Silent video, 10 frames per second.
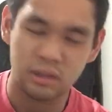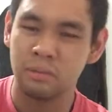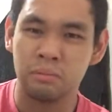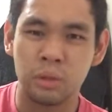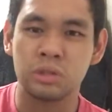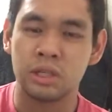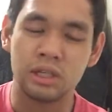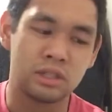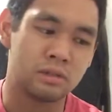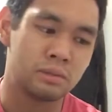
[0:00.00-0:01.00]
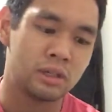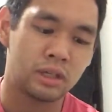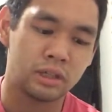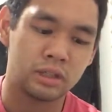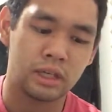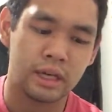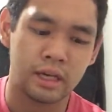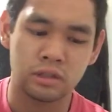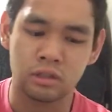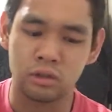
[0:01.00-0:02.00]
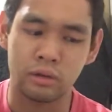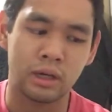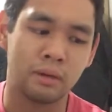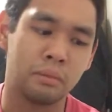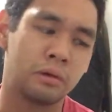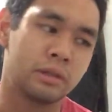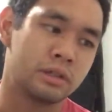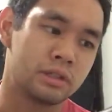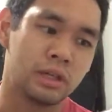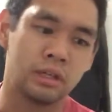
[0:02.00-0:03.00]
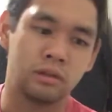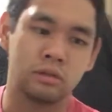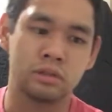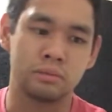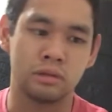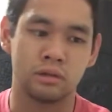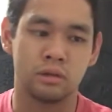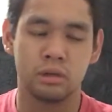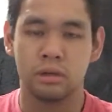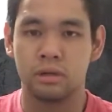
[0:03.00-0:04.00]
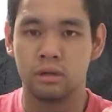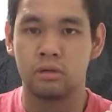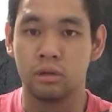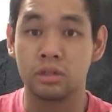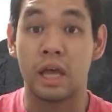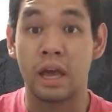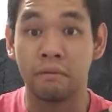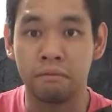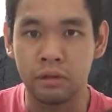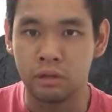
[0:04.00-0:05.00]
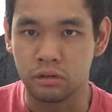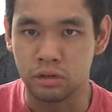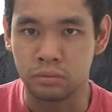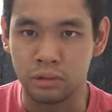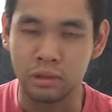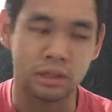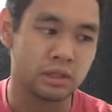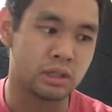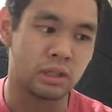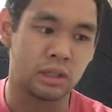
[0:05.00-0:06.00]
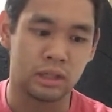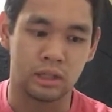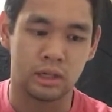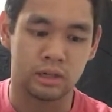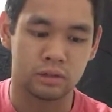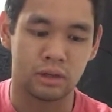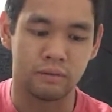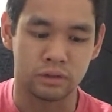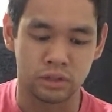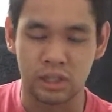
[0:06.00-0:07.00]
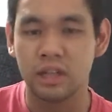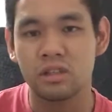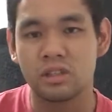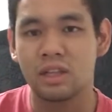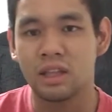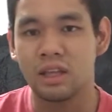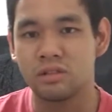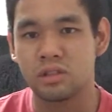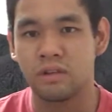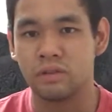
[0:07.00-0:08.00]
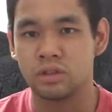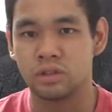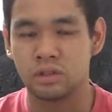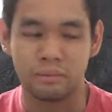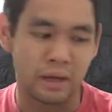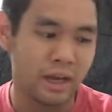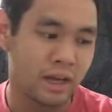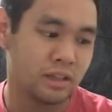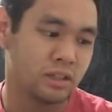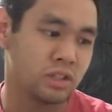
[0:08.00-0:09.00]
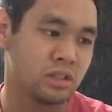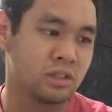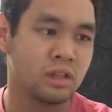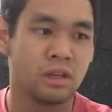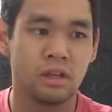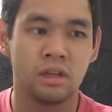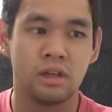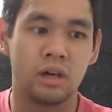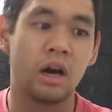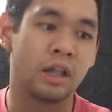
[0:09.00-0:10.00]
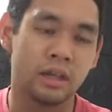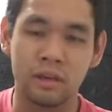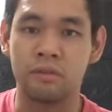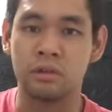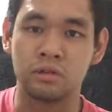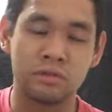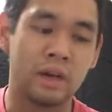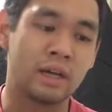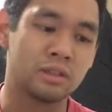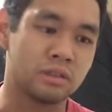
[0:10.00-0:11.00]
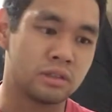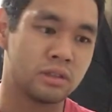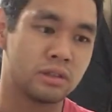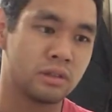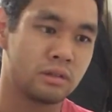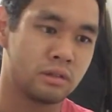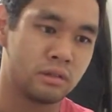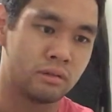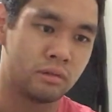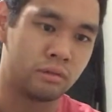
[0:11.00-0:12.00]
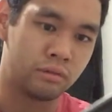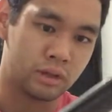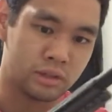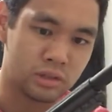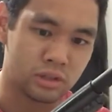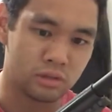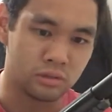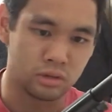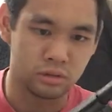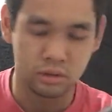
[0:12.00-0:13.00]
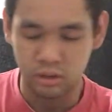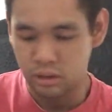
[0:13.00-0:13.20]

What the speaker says: in most cases, because it has the correct components and it looks and feels more realistic than the airsoft versions. Not to say that the airsoft versions are bad, it's just I like it for those factors from what I just told you.